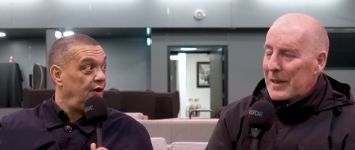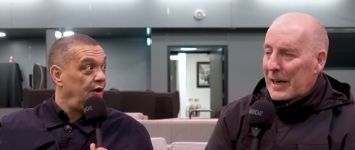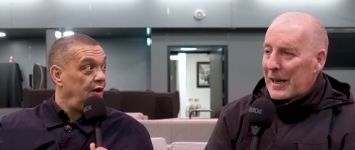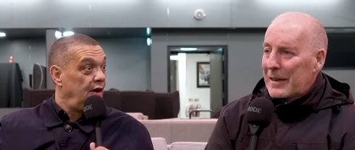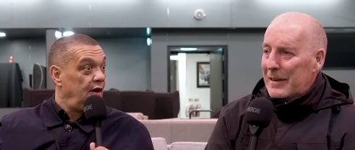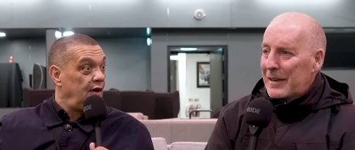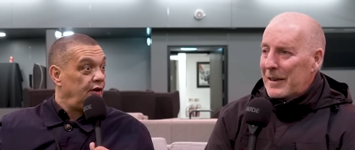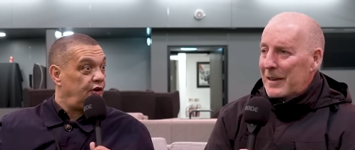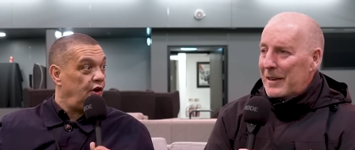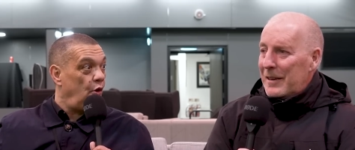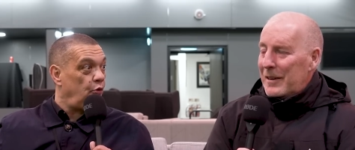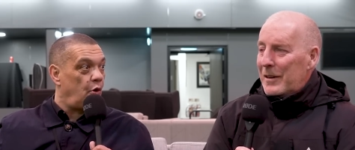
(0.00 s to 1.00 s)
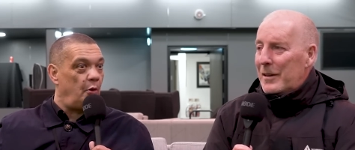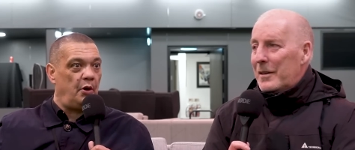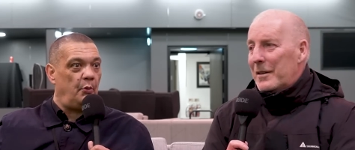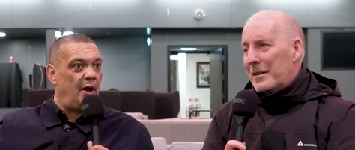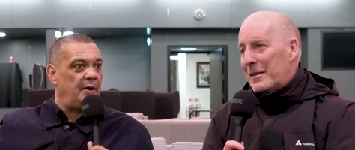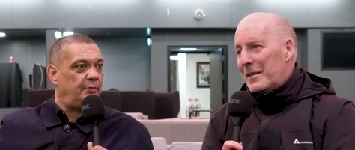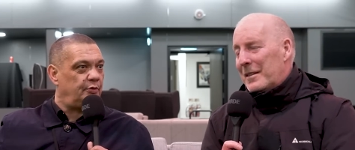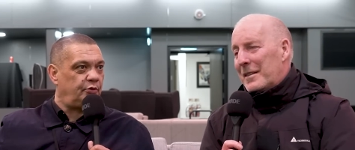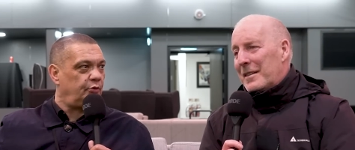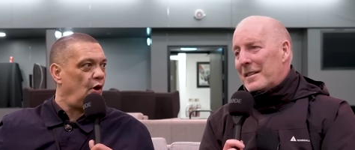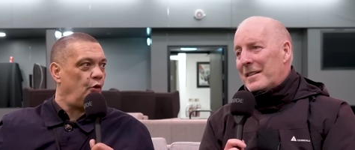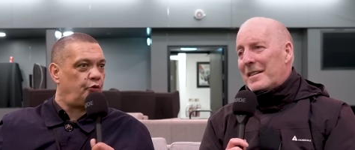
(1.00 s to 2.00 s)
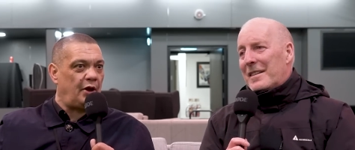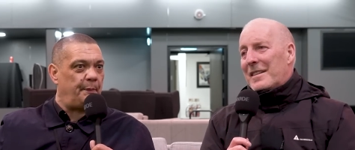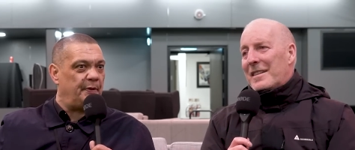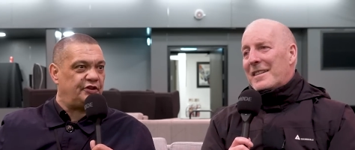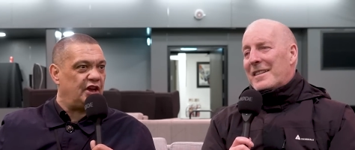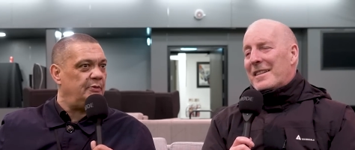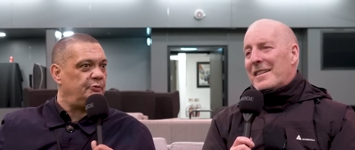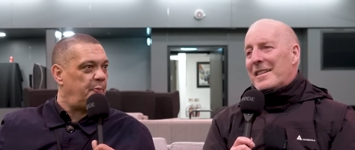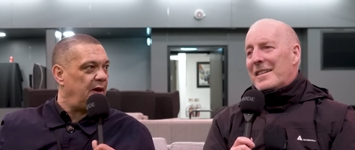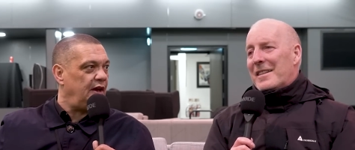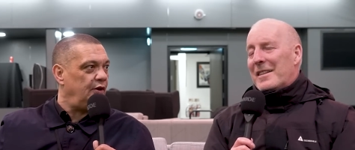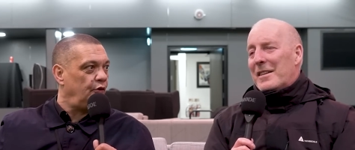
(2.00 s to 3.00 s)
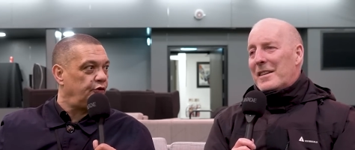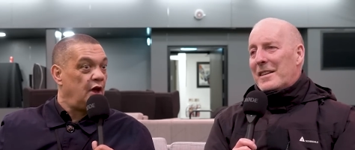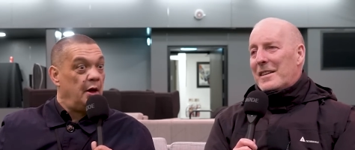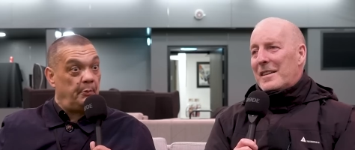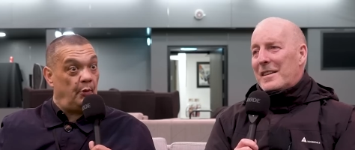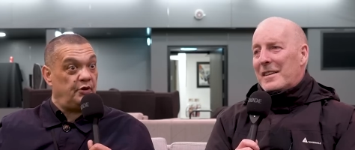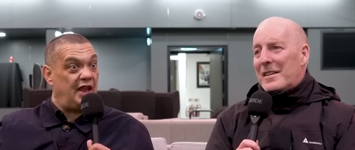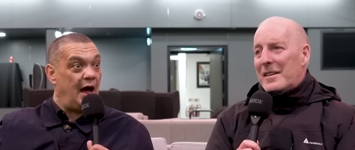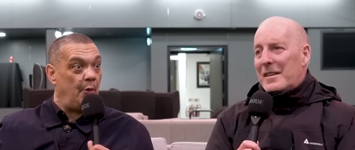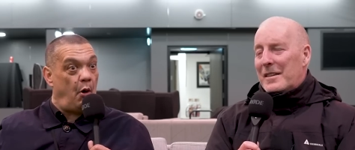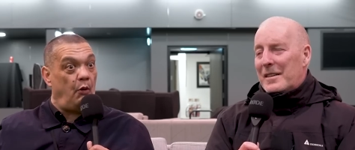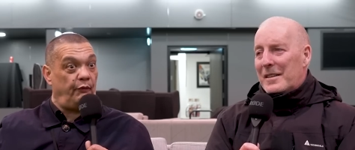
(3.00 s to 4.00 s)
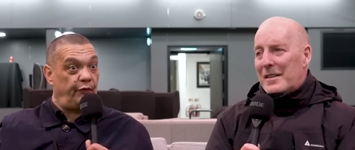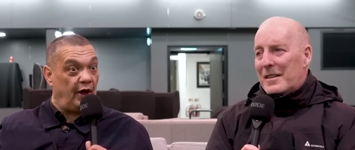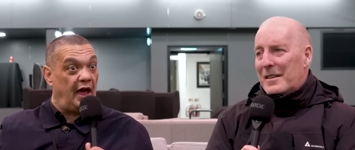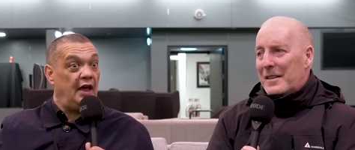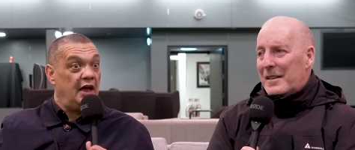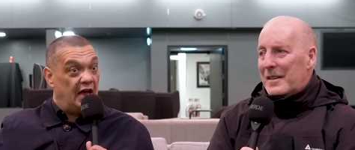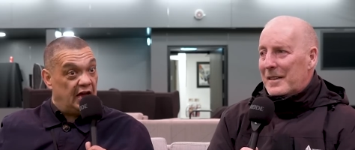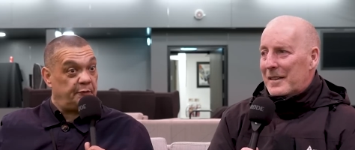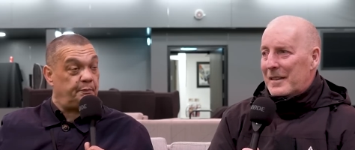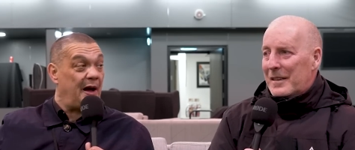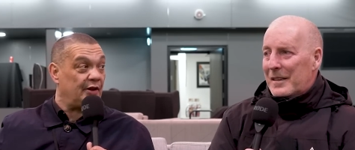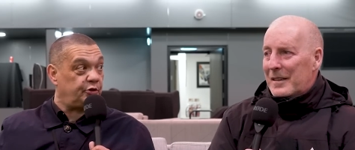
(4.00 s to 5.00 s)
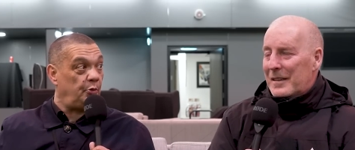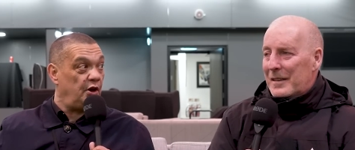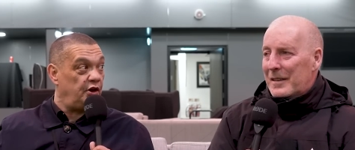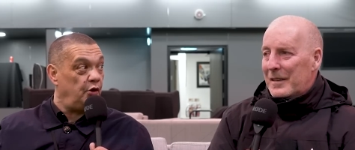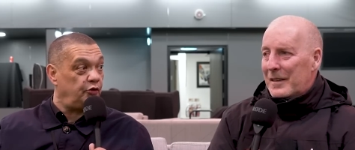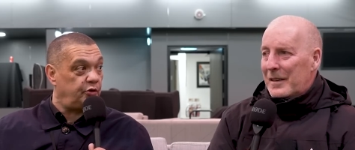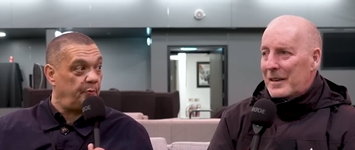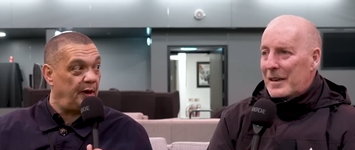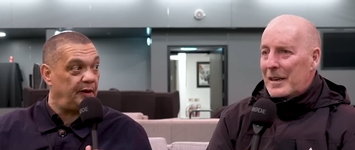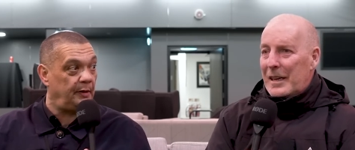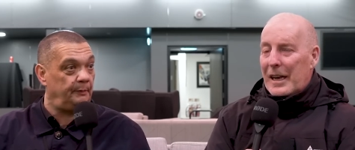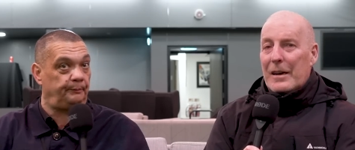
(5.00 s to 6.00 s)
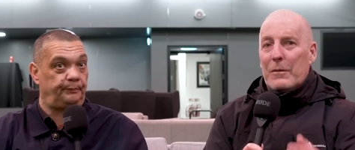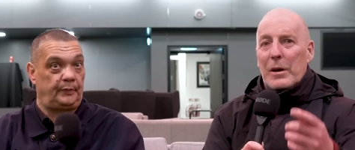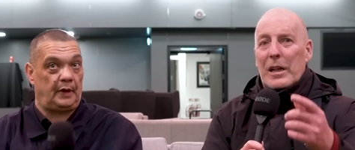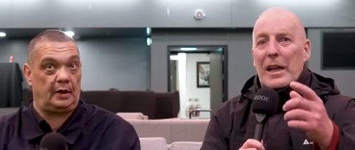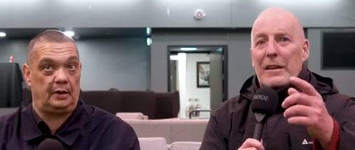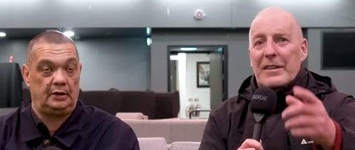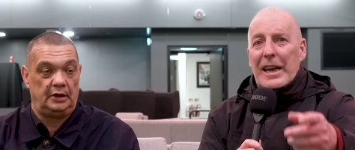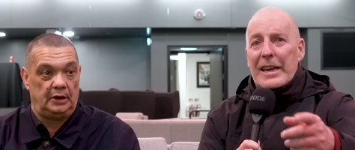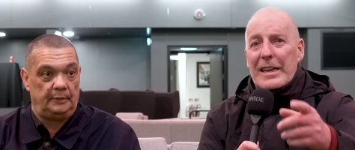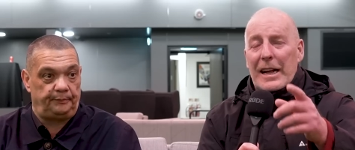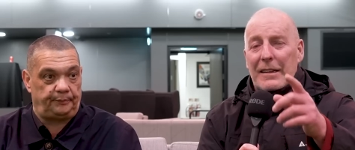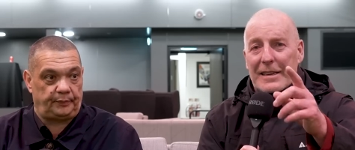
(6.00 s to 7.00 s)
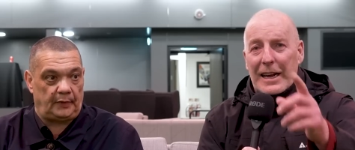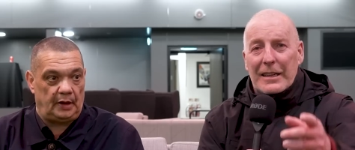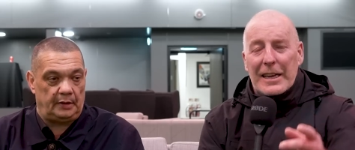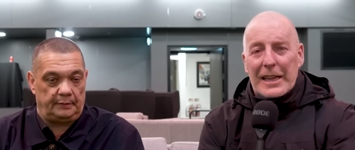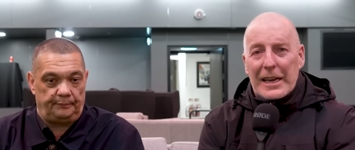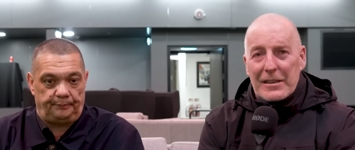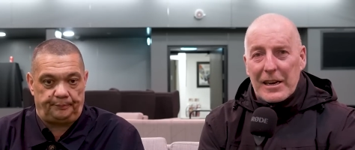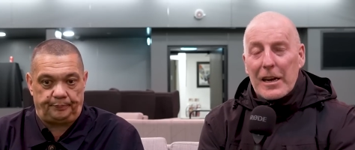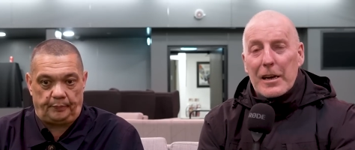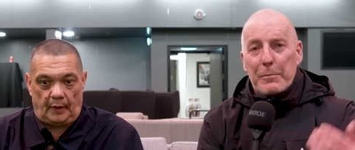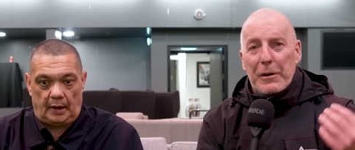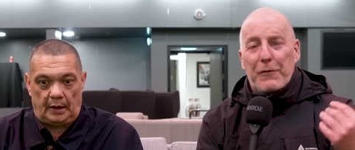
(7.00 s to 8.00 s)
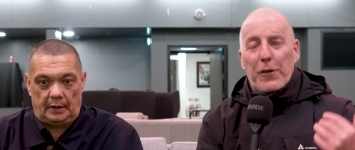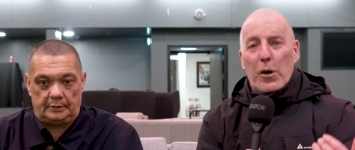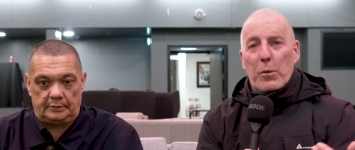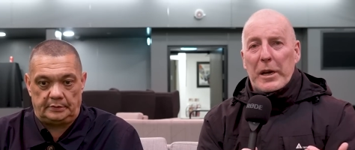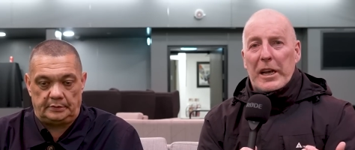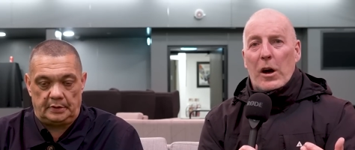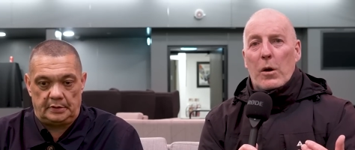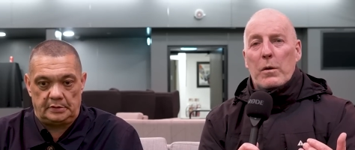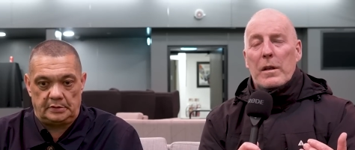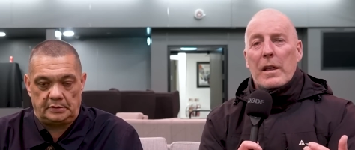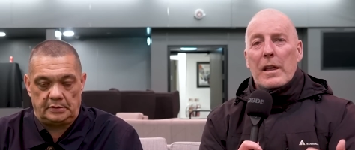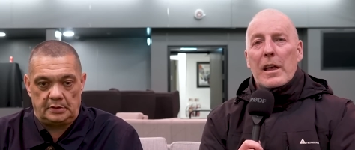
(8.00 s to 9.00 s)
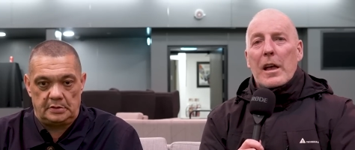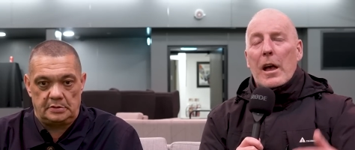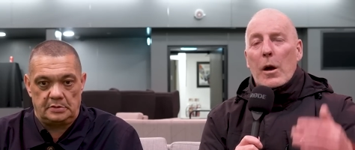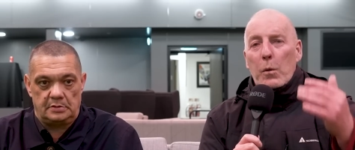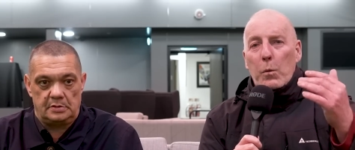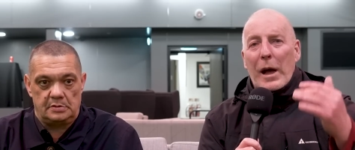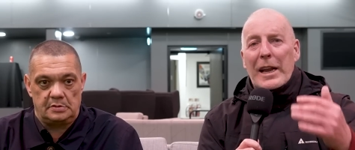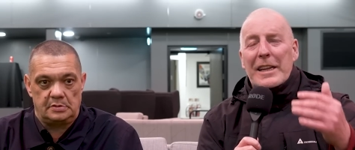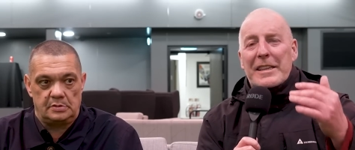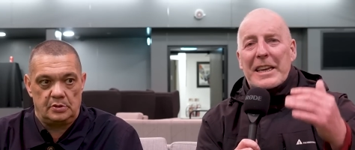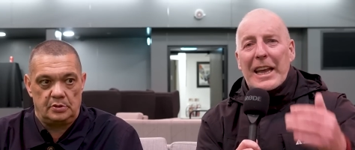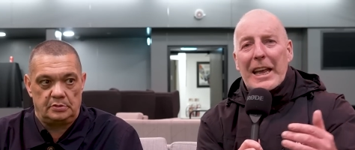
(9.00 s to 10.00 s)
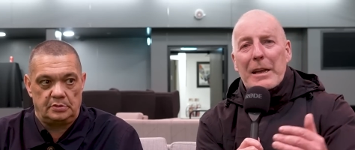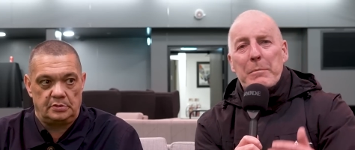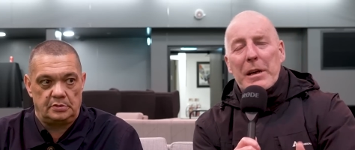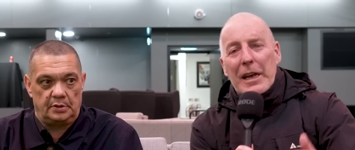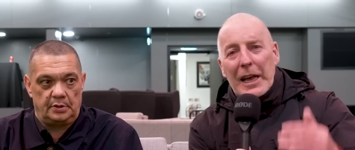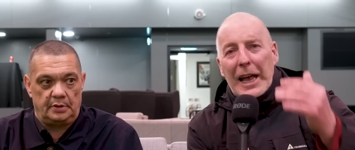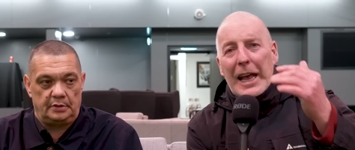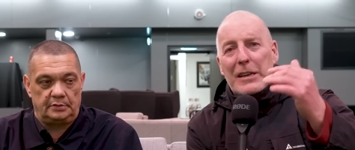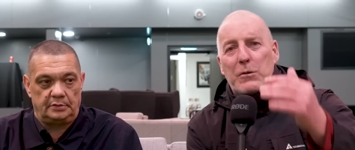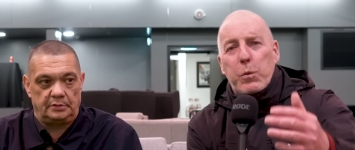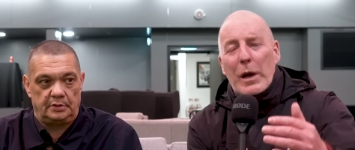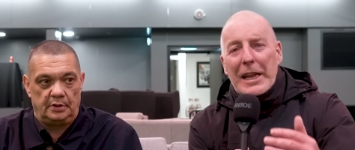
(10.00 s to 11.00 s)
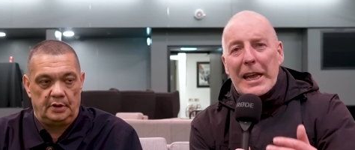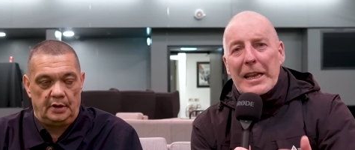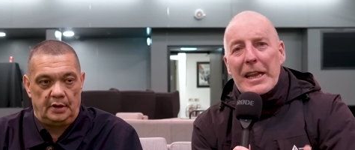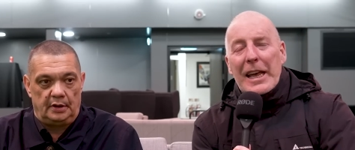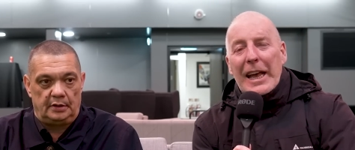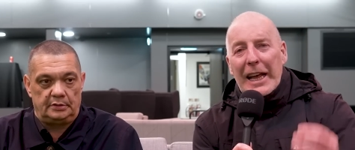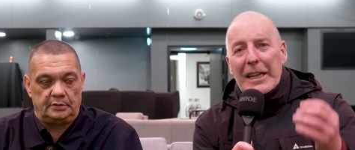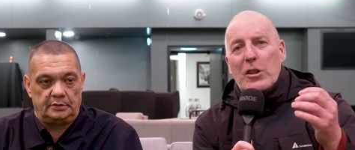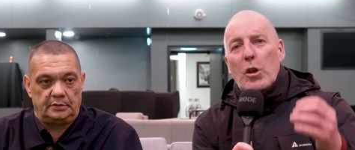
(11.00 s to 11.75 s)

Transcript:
Speaker 1: Yeah. You know, going away, little crappy teams beating us. But now, hopefully, it's back to what it used to be.
Speaker 2: Yeah. Well, I'll say, I'll tell you this before we go. When a team is winning, it